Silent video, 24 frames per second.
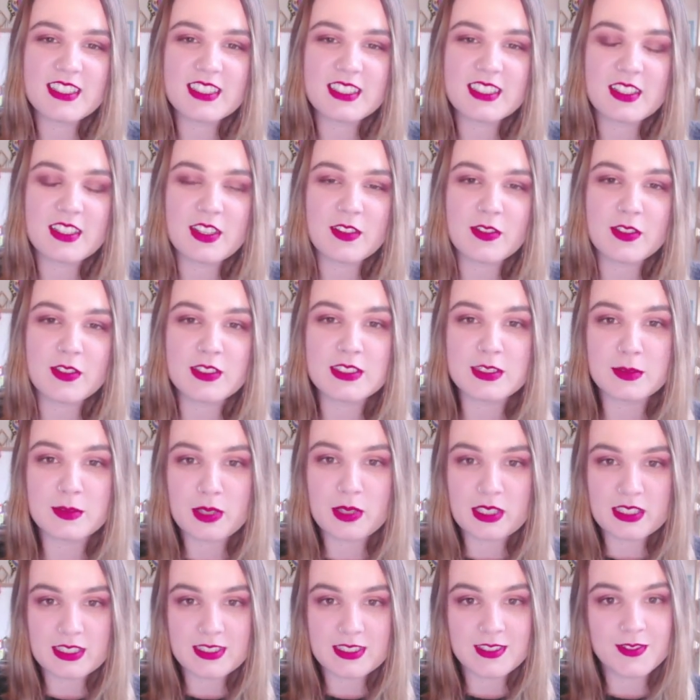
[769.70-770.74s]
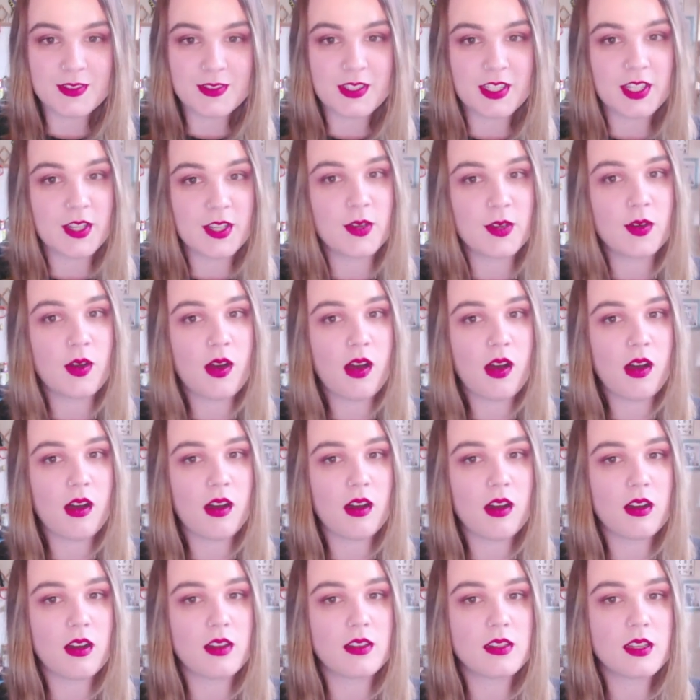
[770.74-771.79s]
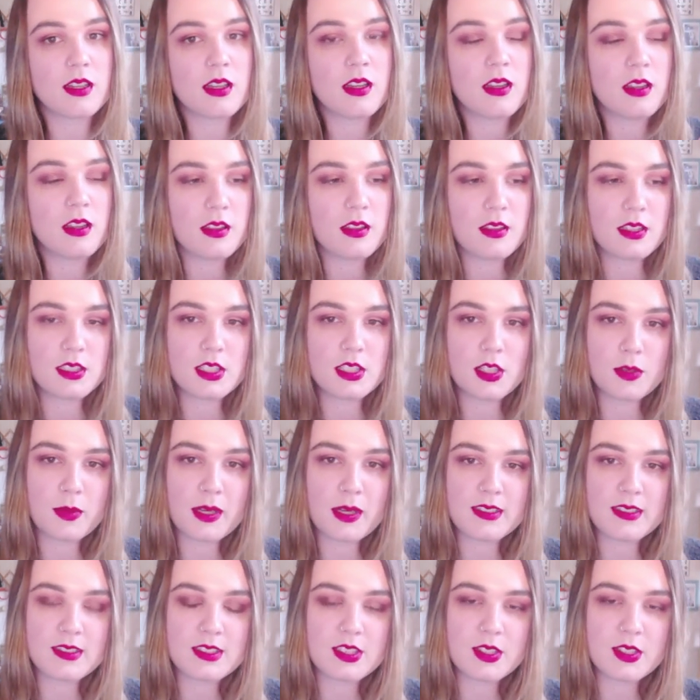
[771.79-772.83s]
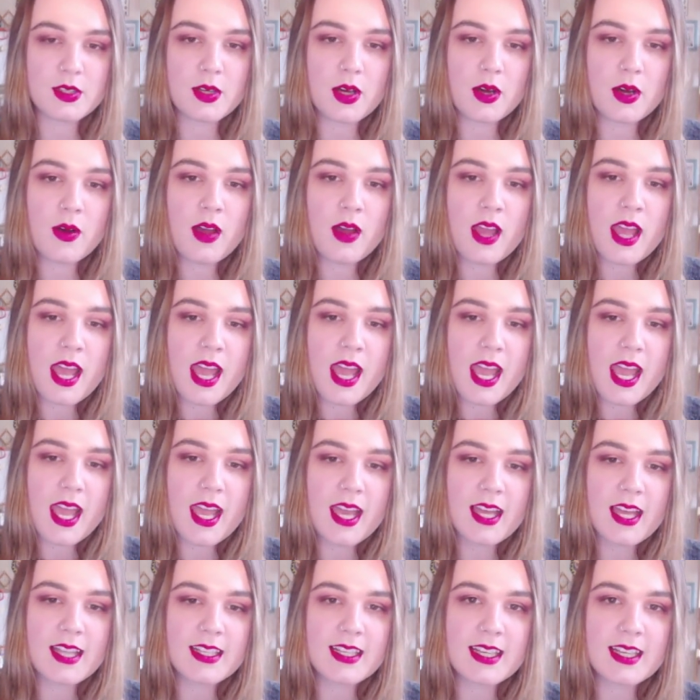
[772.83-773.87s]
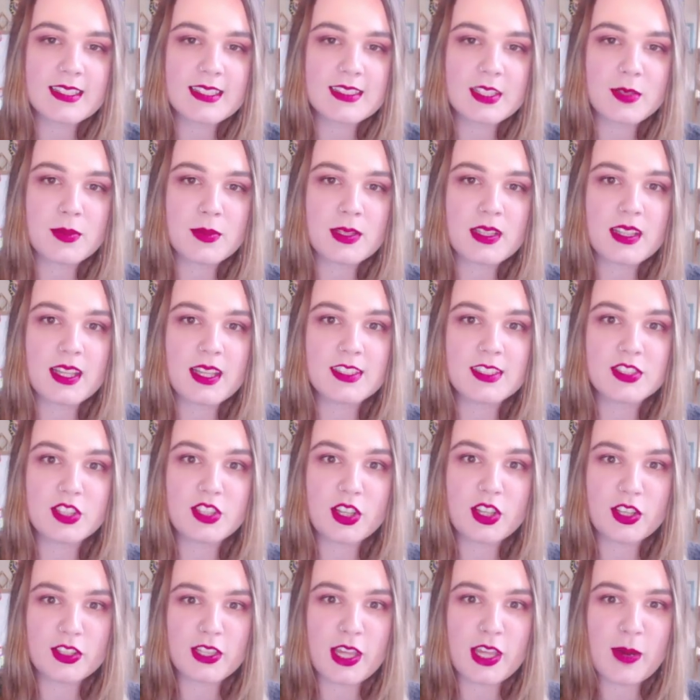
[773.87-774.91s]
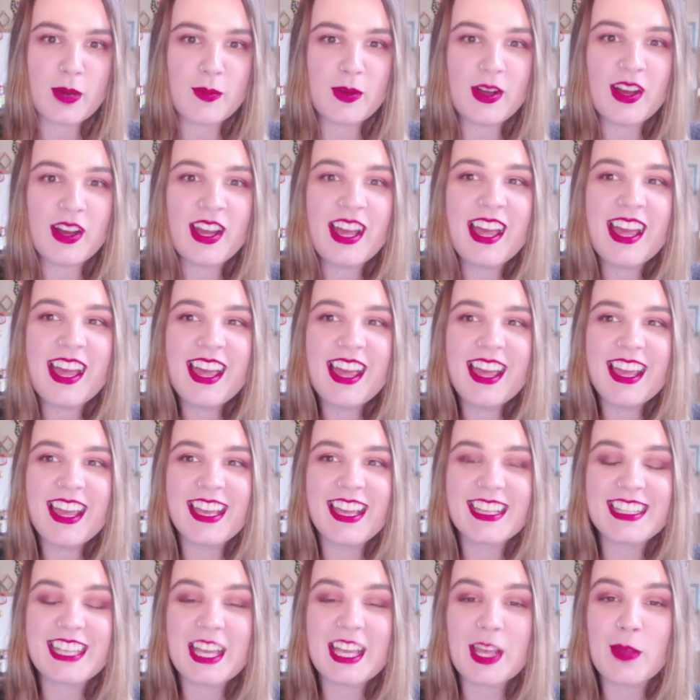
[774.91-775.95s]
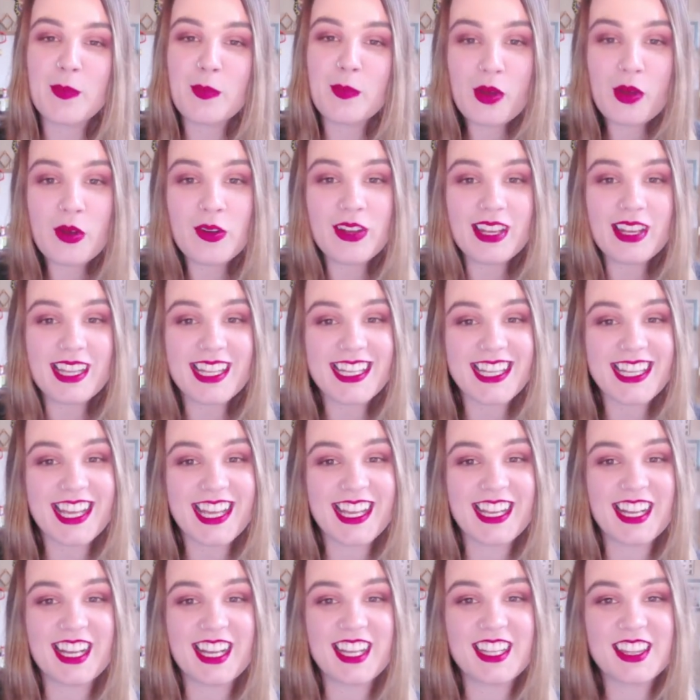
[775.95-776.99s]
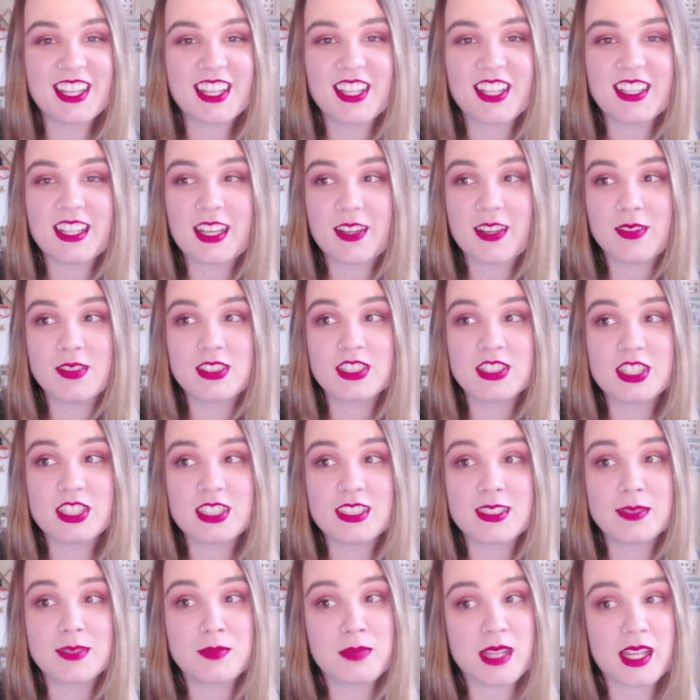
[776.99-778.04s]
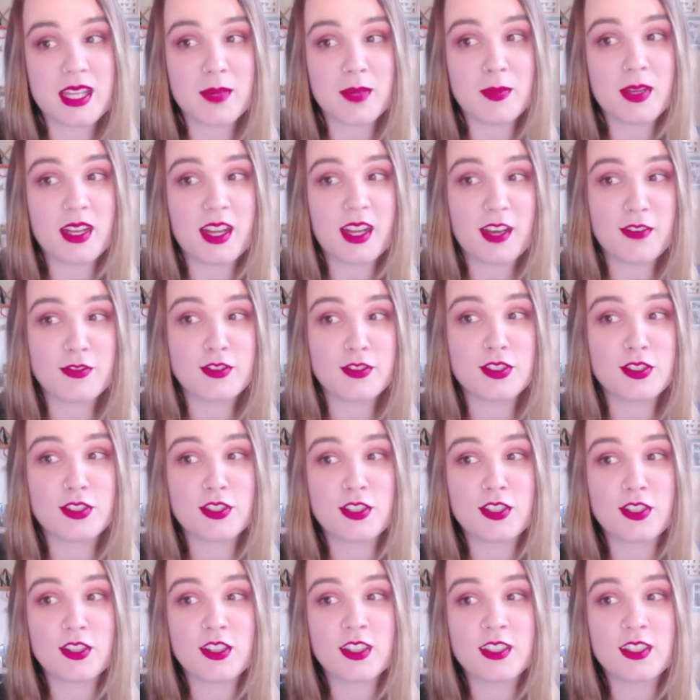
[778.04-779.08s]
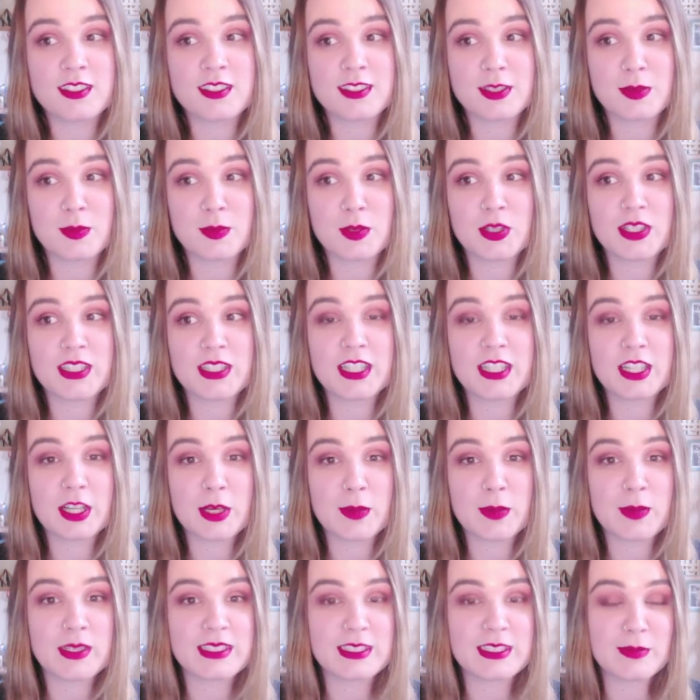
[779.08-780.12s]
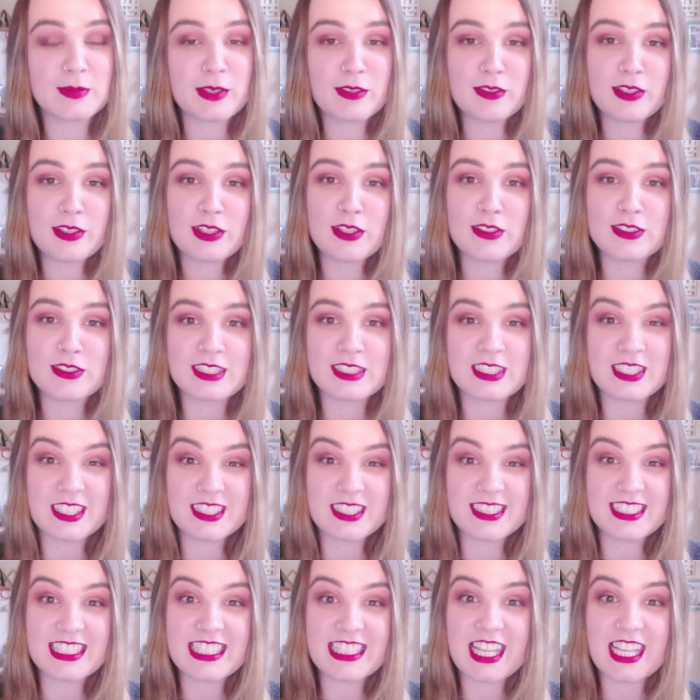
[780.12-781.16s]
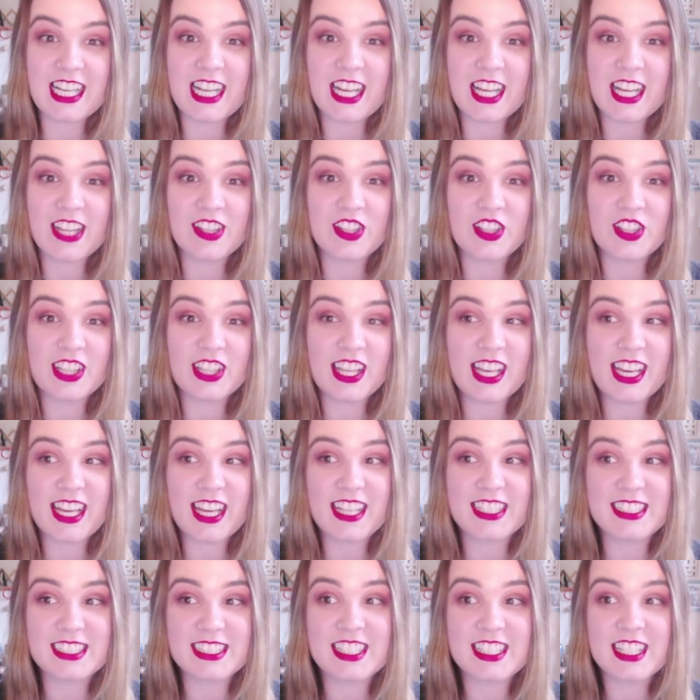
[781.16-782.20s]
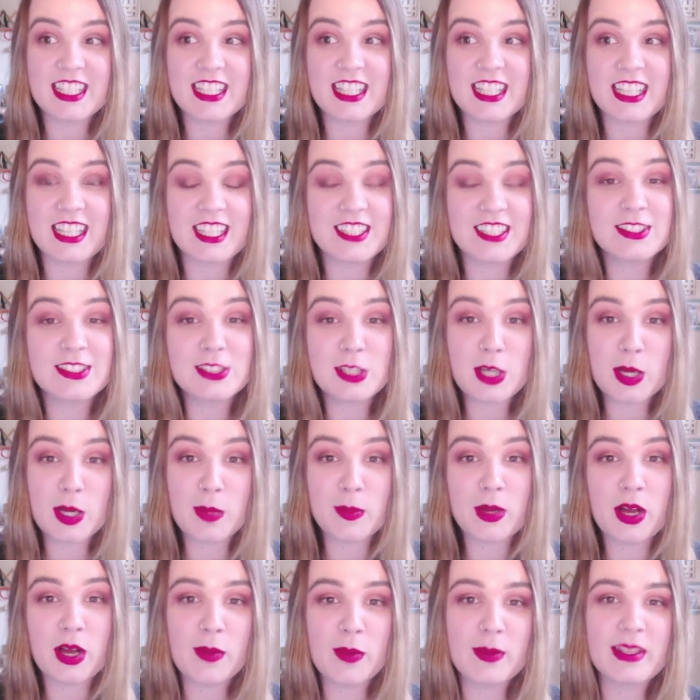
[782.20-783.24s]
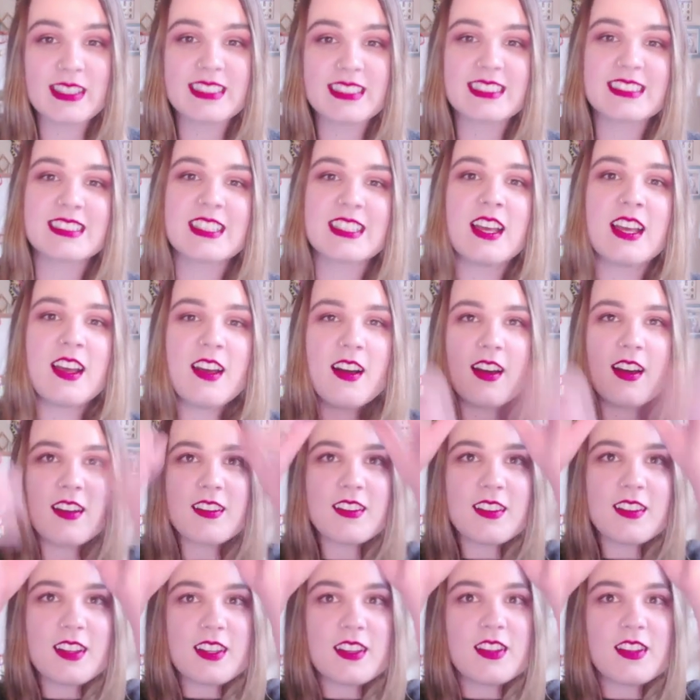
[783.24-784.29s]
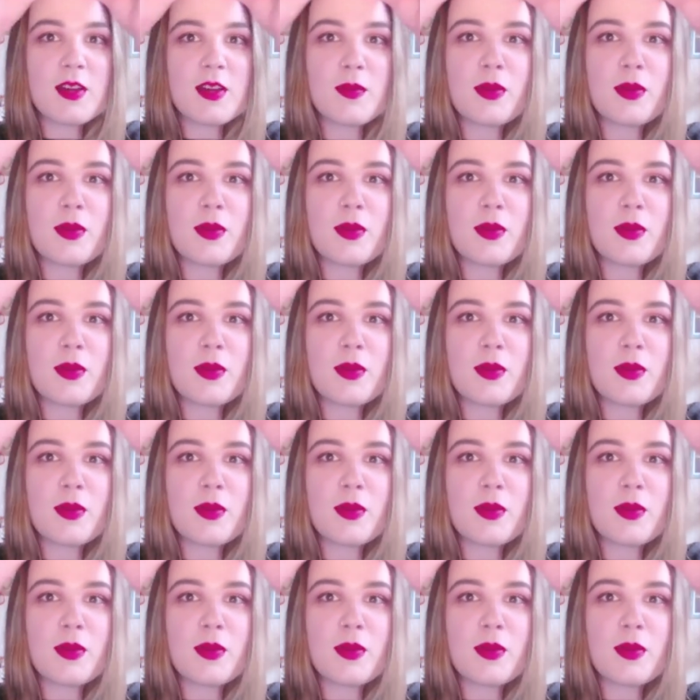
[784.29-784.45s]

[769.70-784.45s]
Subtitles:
a first impressions video on the Topaz Duo, and as I realized on camera, it came broken, and I thought that was just me, but after someone commented in my video and suggested that I look at the Instagram comments on a lot of their